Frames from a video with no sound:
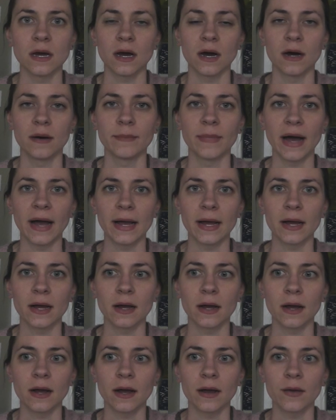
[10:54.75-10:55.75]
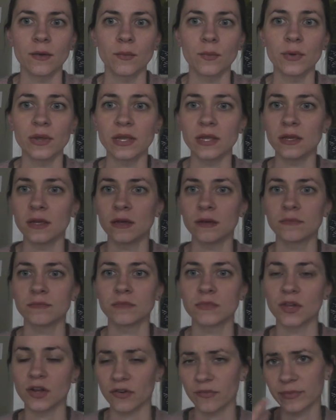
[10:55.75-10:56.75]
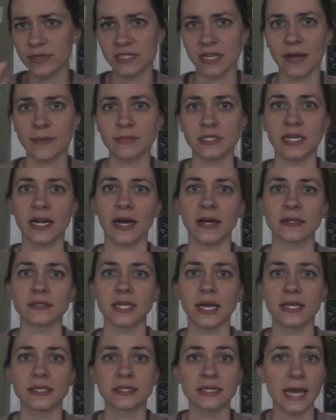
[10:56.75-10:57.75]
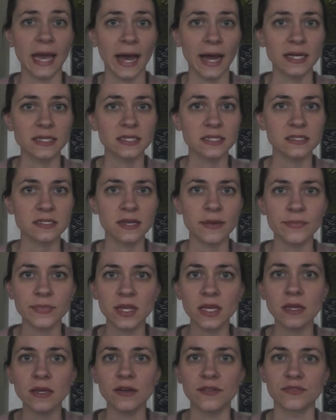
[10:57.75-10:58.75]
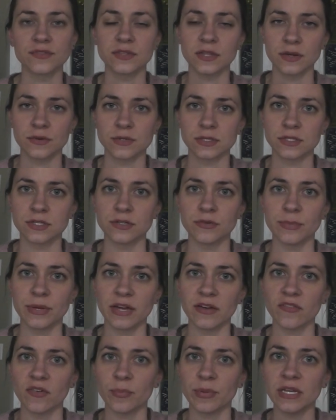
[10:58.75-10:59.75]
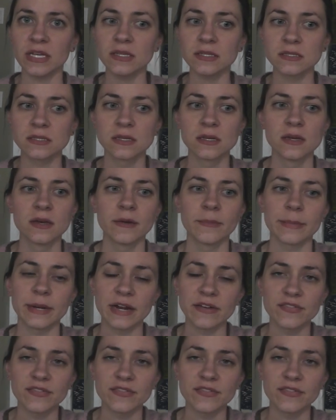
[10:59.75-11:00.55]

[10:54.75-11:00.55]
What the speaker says: There have been times that Alice has gagged on something if there was too big of a piece, but